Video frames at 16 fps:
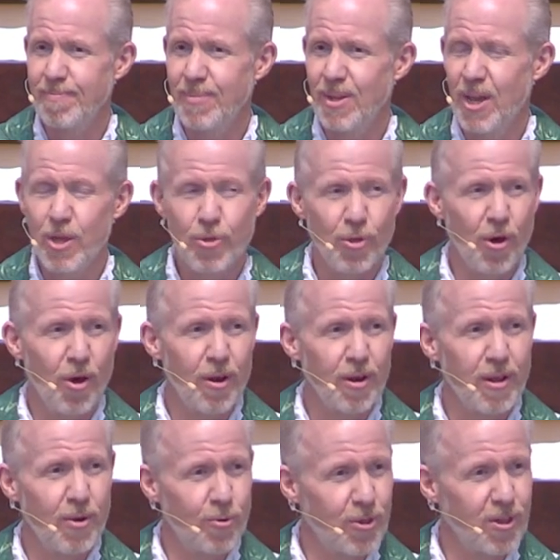He thought
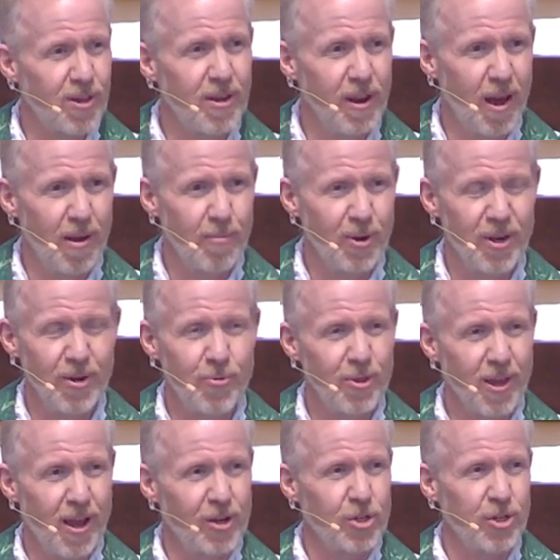it was Eli, but it was
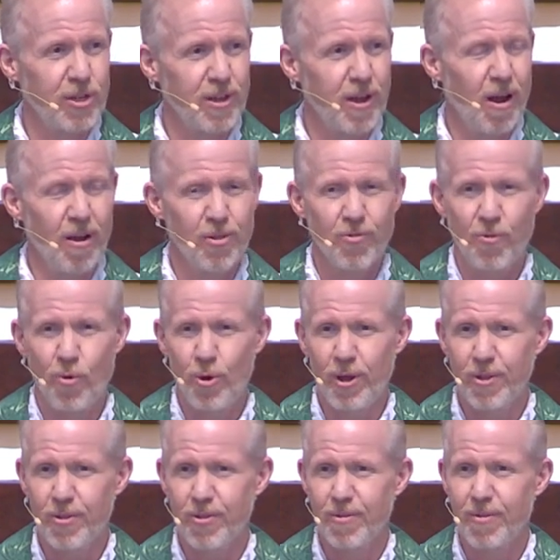actually God's
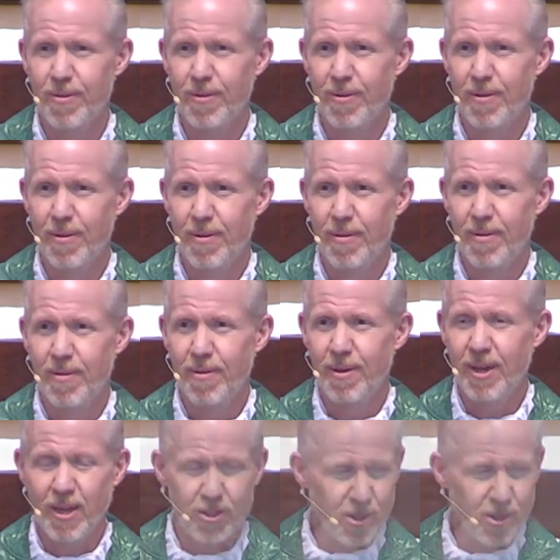voice. He gets